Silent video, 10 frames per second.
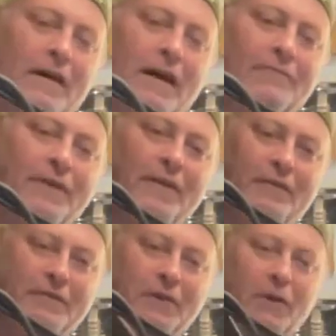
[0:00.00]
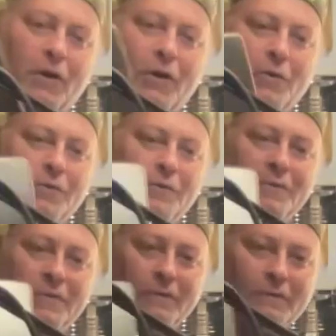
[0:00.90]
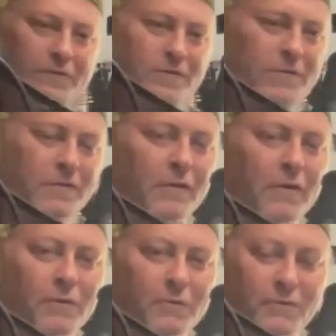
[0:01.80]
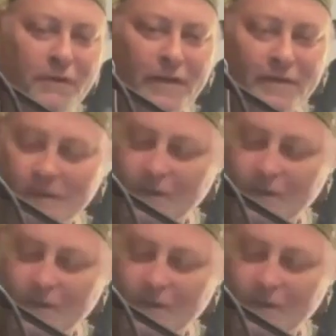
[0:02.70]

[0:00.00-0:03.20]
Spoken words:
I found a cajon. This is a cajon that